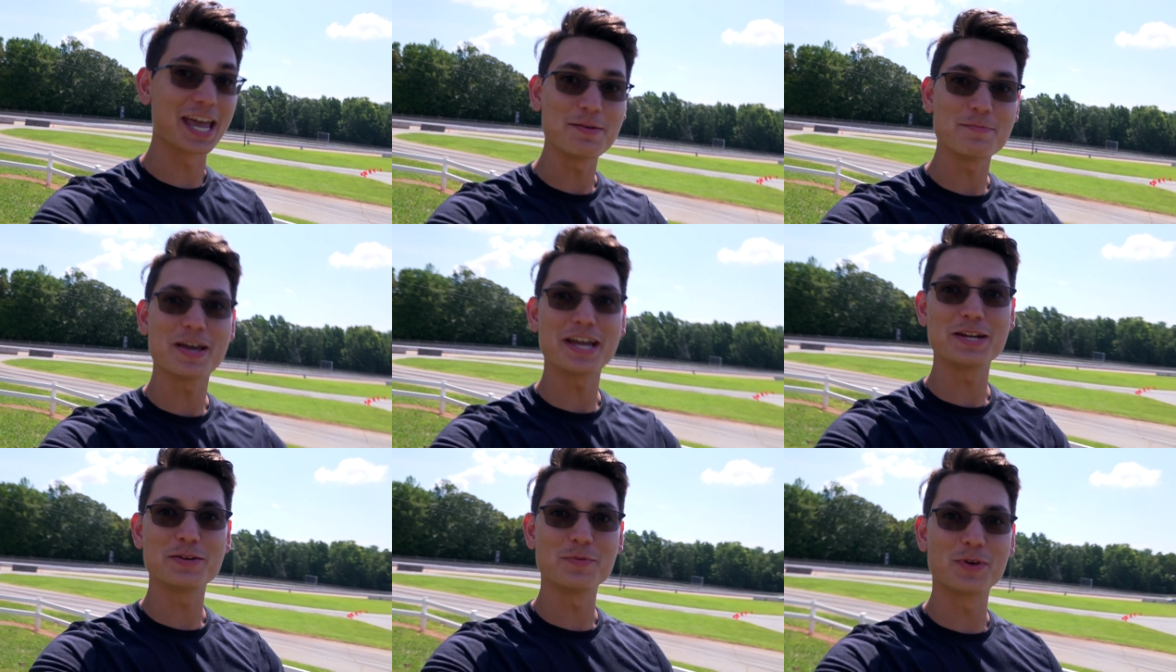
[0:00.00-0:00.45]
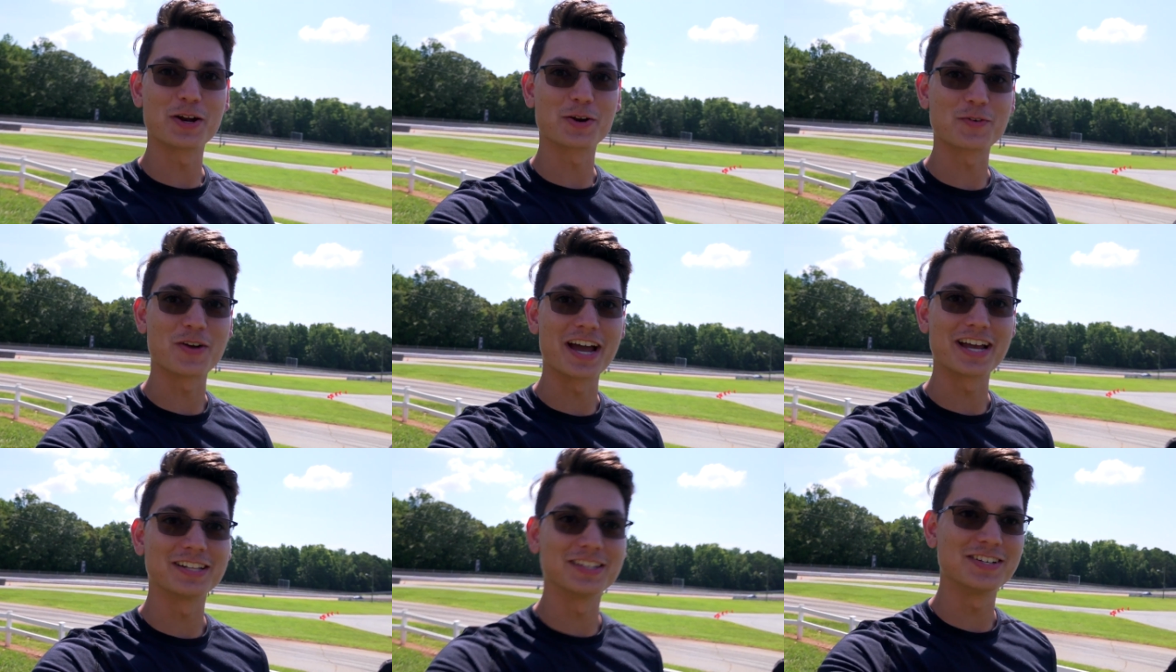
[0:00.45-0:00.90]
hey man, you want to
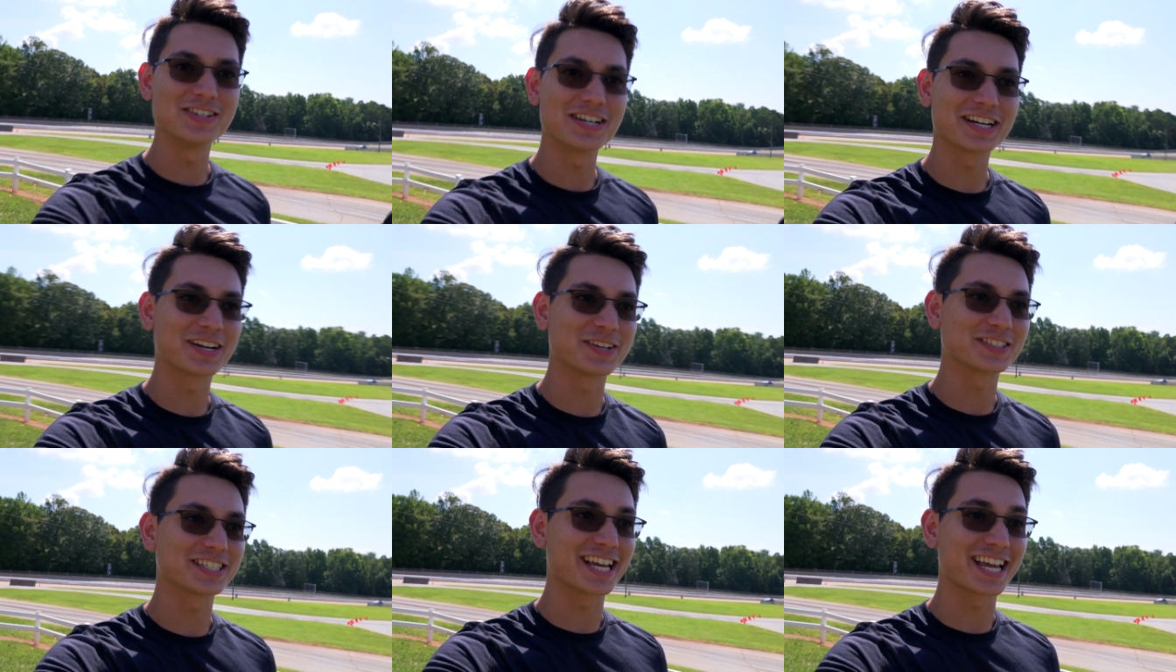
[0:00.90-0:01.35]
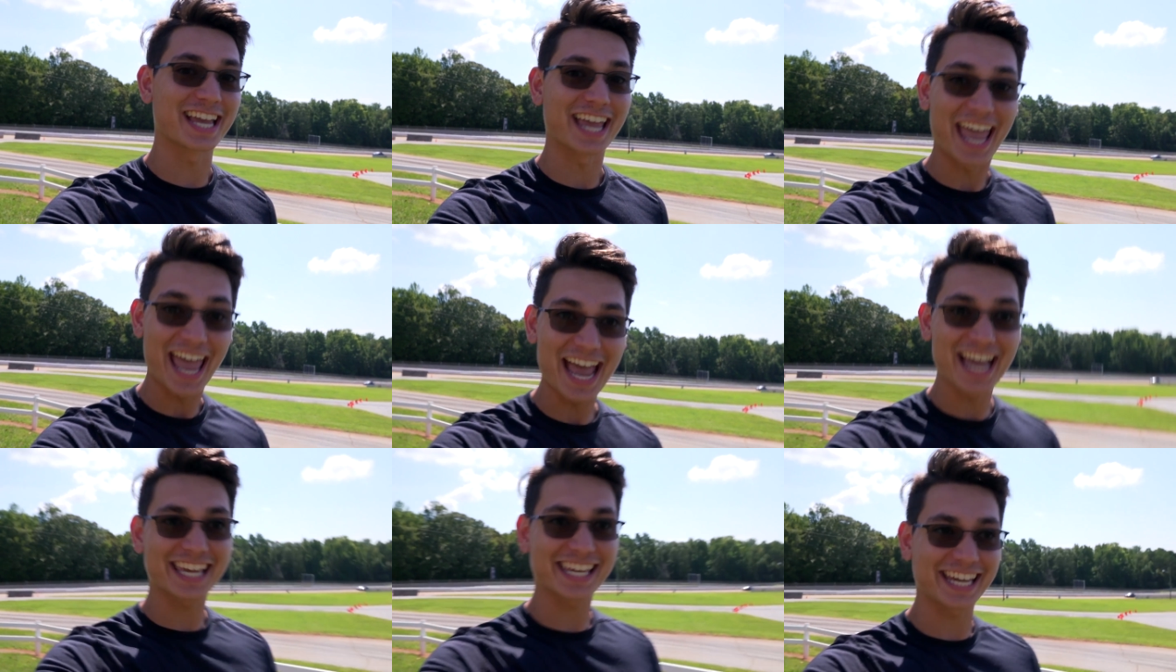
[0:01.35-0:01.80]
ride along? And I was like,
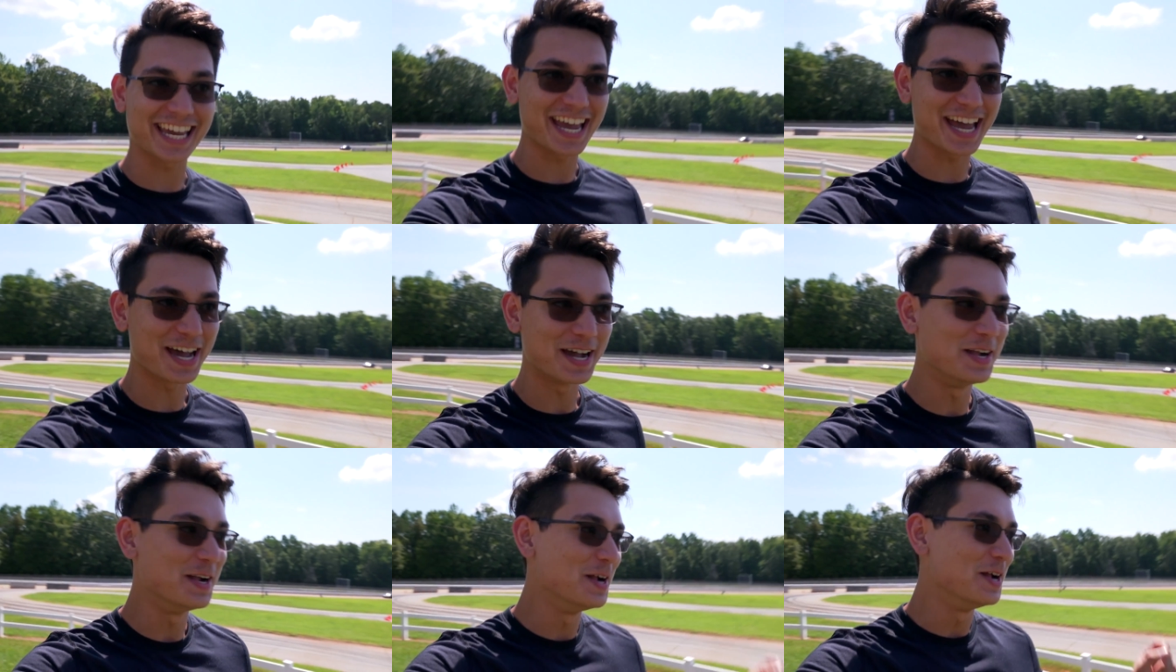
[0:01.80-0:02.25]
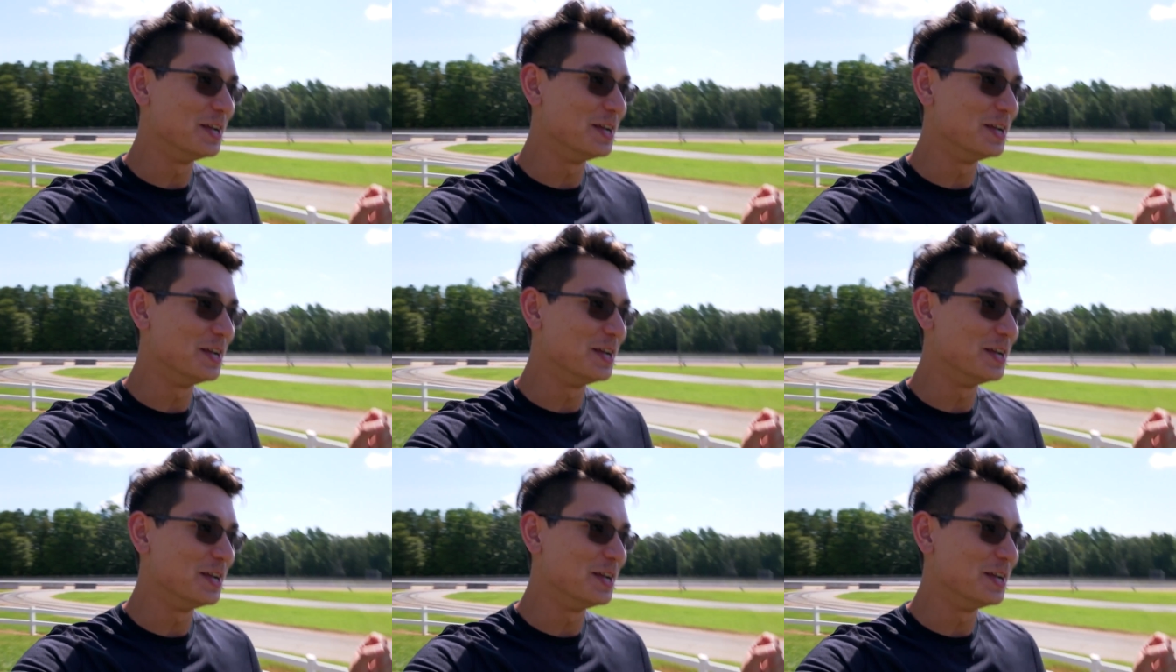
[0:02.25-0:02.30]
heck yeah!